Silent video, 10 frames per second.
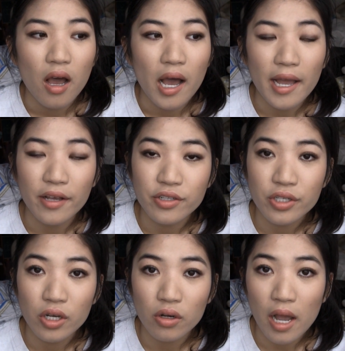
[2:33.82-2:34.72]
I
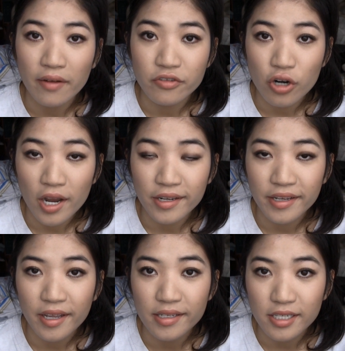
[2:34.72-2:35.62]
also have tried
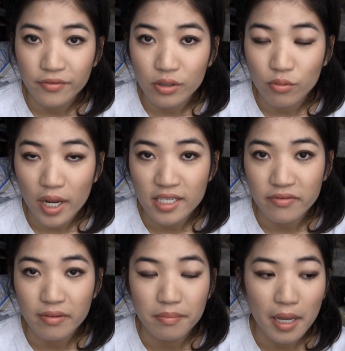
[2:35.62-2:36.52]
it in different ways
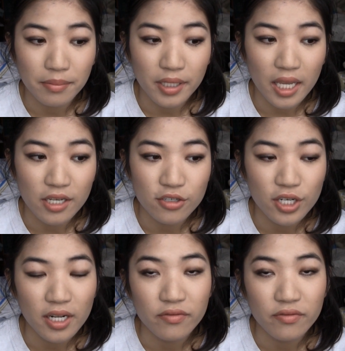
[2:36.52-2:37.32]
of application.